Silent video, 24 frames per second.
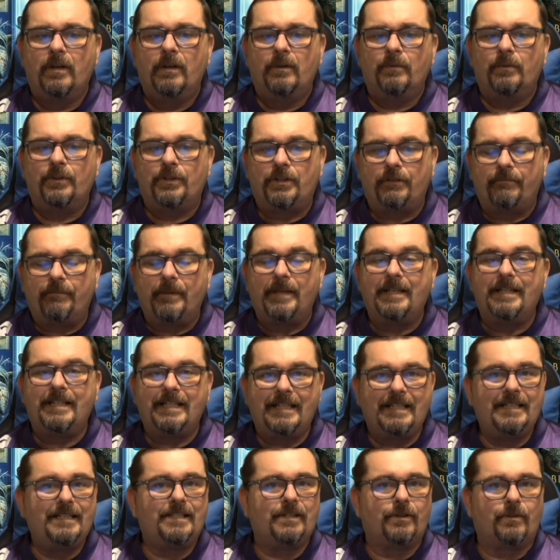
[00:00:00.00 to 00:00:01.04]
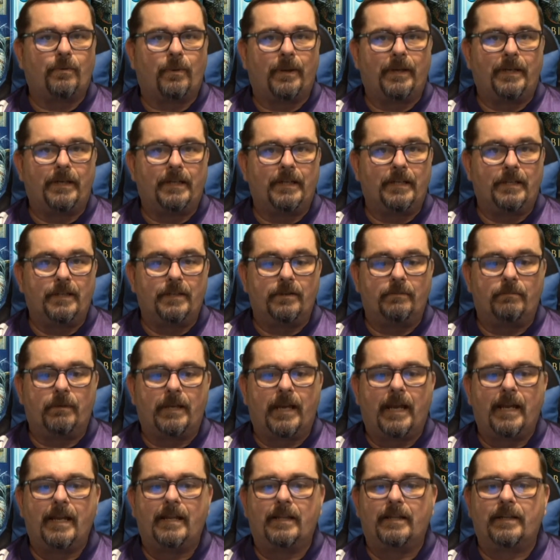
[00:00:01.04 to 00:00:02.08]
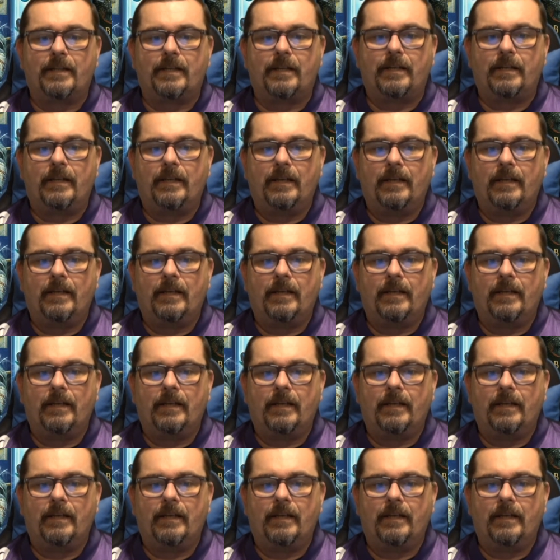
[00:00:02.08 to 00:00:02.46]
which have been integrated into reality.